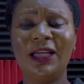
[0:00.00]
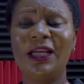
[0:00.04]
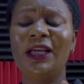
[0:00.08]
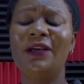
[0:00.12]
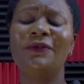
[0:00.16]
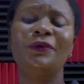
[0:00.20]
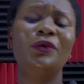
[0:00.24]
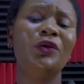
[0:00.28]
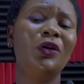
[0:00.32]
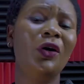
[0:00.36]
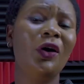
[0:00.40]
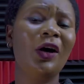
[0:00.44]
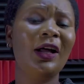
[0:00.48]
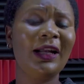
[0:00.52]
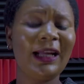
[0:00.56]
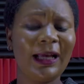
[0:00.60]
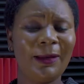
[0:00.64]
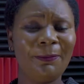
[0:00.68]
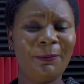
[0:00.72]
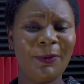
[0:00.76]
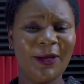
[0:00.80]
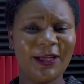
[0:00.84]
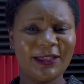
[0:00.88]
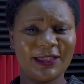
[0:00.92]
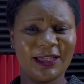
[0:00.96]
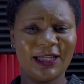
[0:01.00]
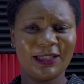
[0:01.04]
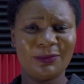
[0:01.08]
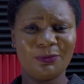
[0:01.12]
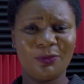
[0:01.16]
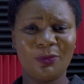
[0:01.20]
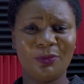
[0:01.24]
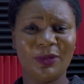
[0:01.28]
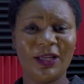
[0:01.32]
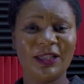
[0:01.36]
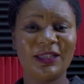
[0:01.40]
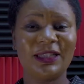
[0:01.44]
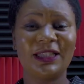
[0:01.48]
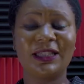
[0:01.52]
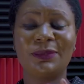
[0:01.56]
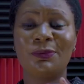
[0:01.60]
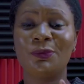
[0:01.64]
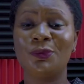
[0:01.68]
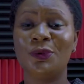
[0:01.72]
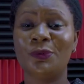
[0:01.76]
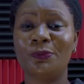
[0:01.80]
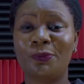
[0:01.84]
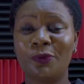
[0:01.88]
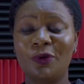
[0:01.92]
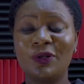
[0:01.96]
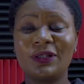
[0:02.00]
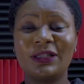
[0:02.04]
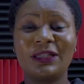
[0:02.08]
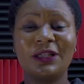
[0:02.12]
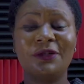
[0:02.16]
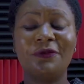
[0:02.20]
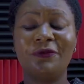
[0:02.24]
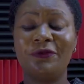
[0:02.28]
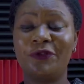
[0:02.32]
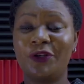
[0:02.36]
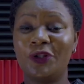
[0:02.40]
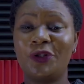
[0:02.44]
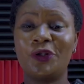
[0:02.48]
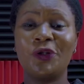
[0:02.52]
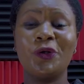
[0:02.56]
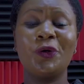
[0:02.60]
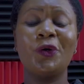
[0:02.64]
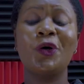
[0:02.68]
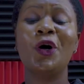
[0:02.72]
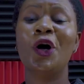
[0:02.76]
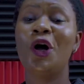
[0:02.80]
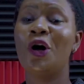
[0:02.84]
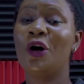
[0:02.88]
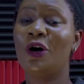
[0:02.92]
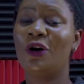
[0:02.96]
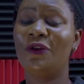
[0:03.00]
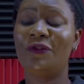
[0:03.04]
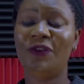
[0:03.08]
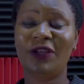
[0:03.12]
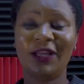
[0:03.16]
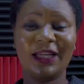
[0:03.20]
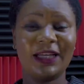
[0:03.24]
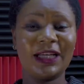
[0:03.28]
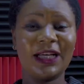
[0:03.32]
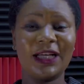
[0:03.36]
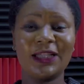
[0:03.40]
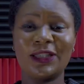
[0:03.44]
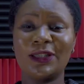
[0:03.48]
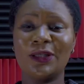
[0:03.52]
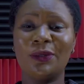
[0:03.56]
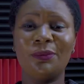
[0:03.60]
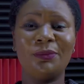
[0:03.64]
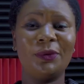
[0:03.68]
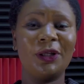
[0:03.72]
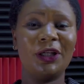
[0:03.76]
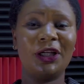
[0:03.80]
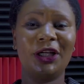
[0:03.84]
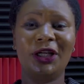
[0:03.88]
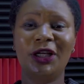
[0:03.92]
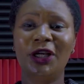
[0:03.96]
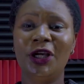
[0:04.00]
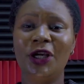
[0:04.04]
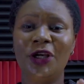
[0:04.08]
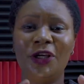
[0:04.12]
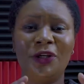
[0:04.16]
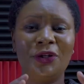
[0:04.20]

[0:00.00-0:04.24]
Even on her page at the moment, she's been reposting video of either somebody,